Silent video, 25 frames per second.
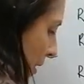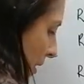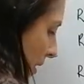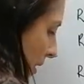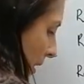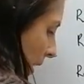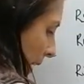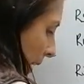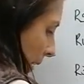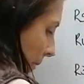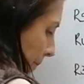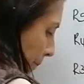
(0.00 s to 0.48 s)

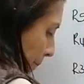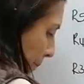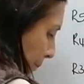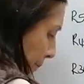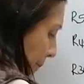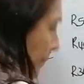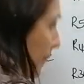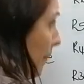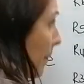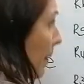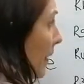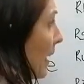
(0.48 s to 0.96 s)
first then.
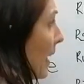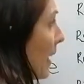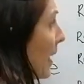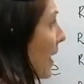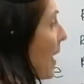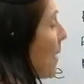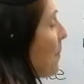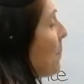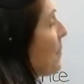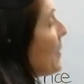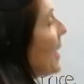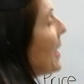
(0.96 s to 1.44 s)

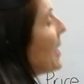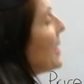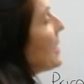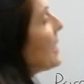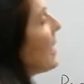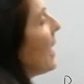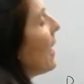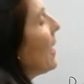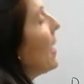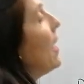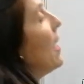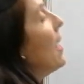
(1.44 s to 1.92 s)
And they
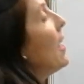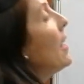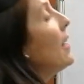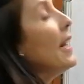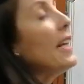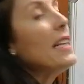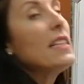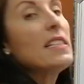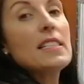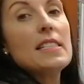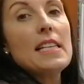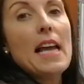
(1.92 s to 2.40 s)
say,
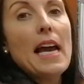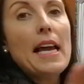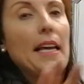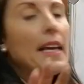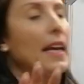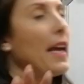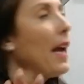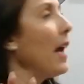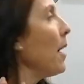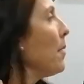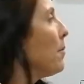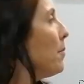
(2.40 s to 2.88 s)
let's
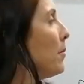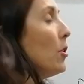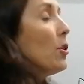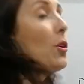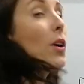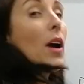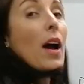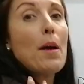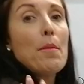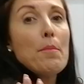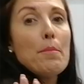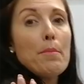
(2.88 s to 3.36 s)
take,
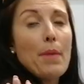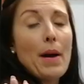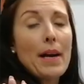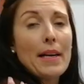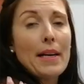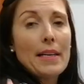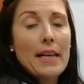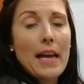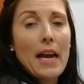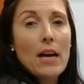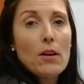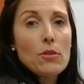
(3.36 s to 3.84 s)
look, I'm
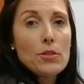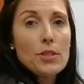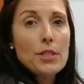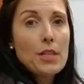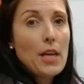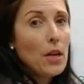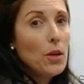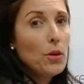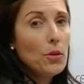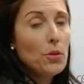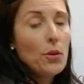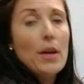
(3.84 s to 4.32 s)
by now
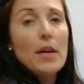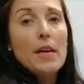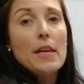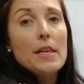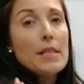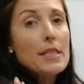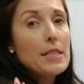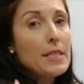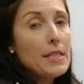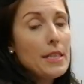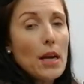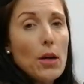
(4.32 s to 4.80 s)
so
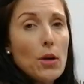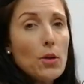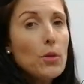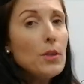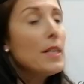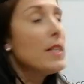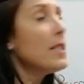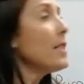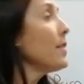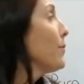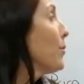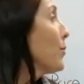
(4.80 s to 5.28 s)

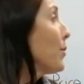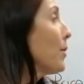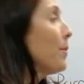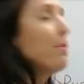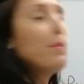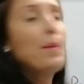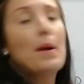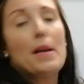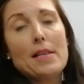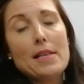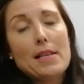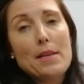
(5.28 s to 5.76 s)
list
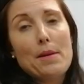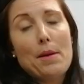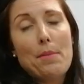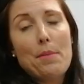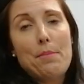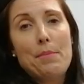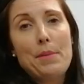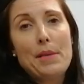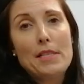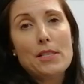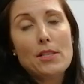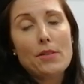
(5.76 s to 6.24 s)
for
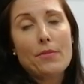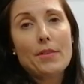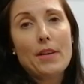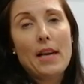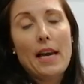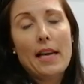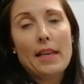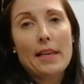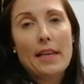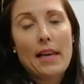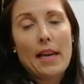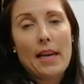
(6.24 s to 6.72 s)
a piece of
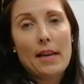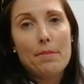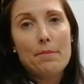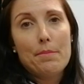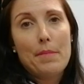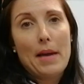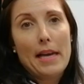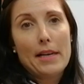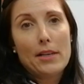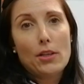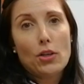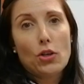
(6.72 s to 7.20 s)
cake
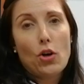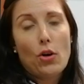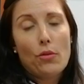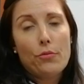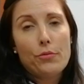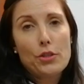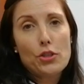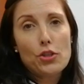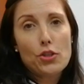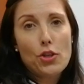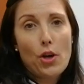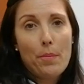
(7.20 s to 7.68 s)
at a
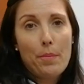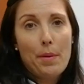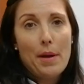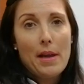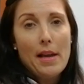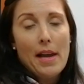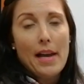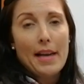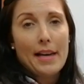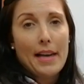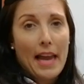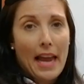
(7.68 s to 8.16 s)
coffee shop,
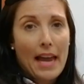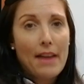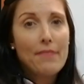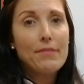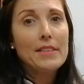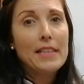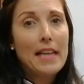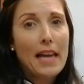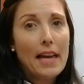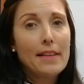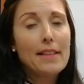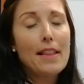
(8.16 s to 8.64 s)
and I
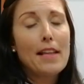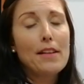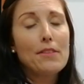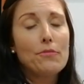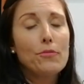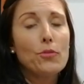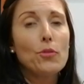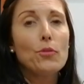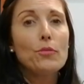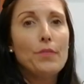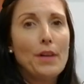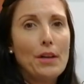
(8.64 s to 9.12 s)
haven't had
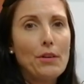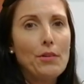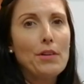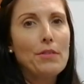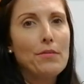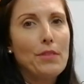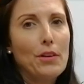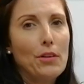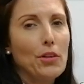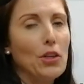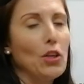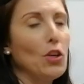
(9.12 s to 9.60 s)
that for
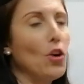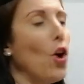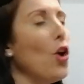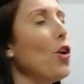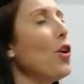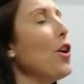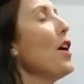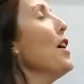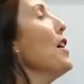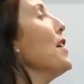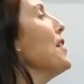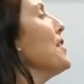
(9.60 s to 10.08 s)
very, very
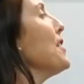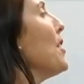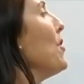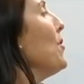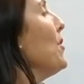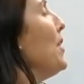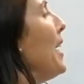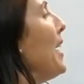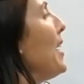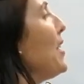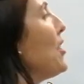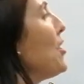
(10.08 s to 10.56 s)
long.
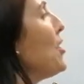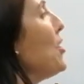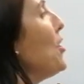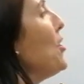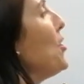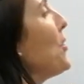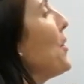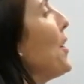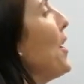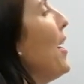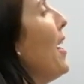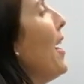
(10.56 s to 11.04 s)
So let's
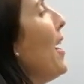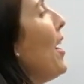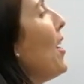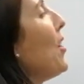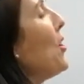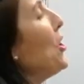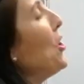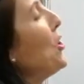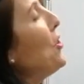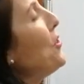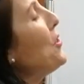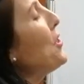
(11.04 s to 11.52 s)
look,
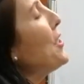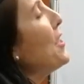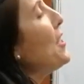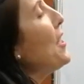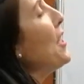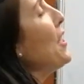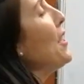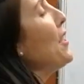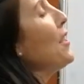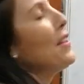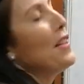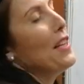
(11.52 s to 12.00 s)
use
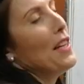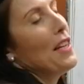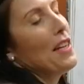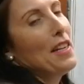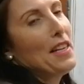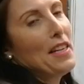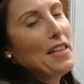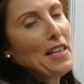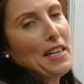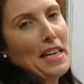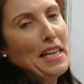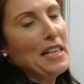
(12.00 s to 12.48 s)

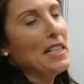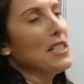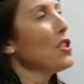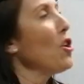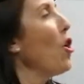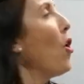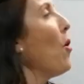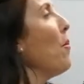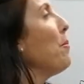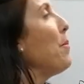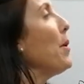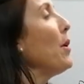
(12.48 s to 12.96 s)
the
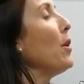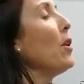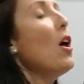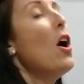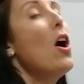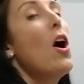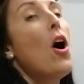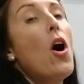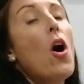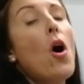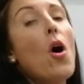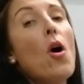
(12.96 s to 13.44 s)

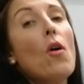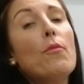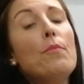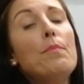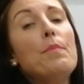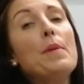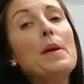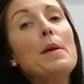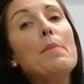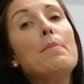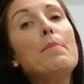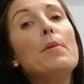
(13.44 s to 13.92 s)
example
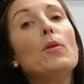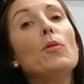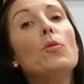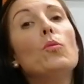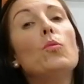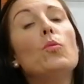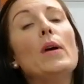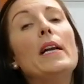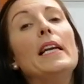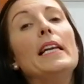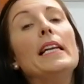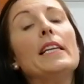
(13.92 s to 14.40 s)
of
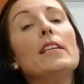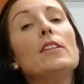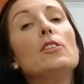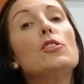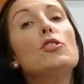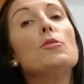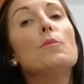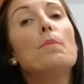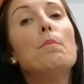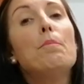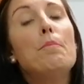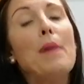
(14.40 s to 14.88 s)
people
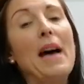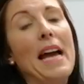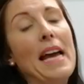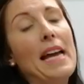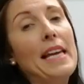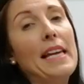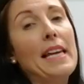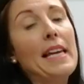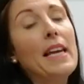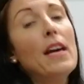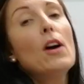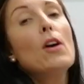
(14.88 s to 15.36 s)
willing to
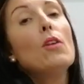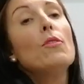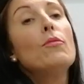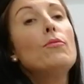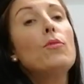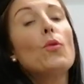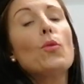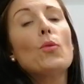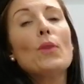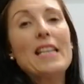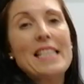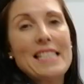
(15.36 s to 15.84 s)
pay
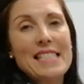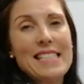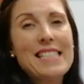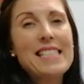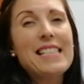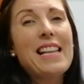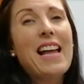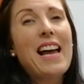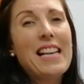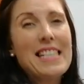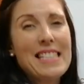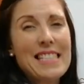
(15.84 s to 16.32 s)
for a
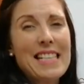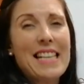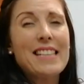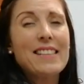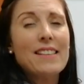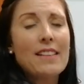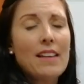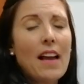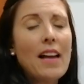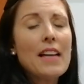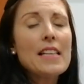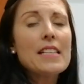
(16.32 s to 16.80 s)
slice, a
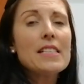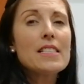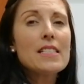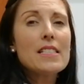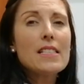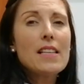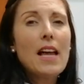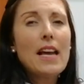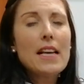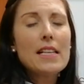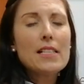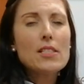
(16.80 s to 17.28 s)
nice
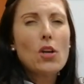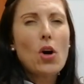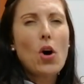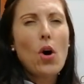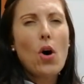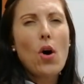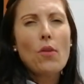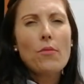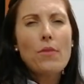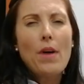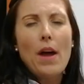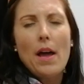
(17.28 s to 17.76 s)
slice
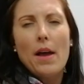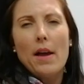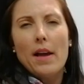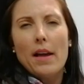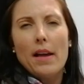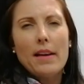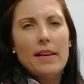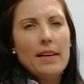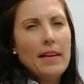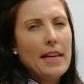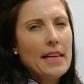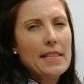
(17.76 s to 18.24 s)
of,
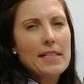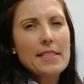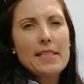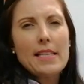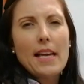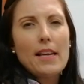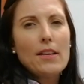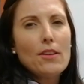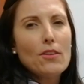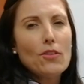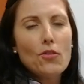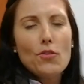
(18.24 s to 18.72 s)
let's
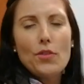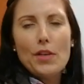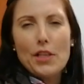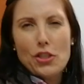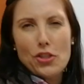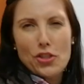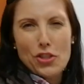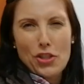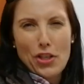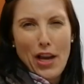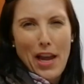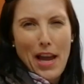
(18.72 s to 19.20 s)
say,
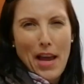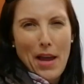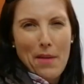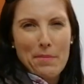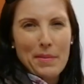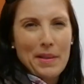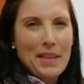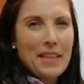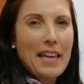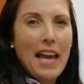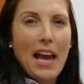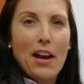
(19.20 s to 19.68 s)
rich
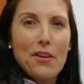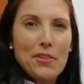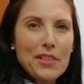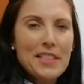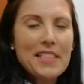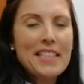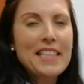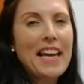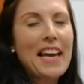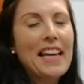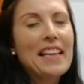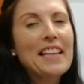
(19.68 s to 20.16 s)

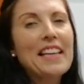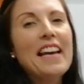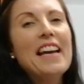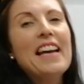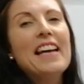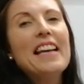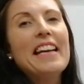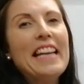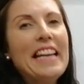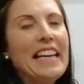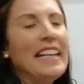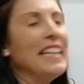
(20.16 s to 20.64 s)
carrot cake
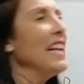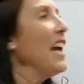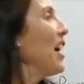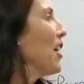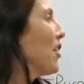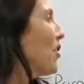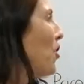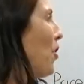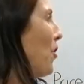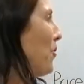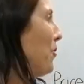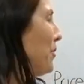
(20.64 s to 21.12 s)
in
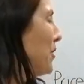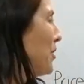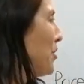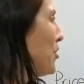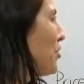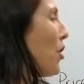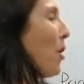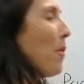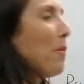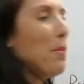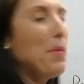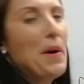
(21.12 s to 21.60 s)
a coffee
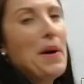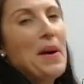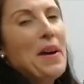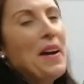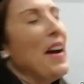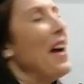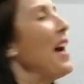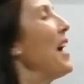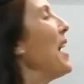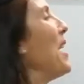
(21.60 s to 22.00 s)
shop.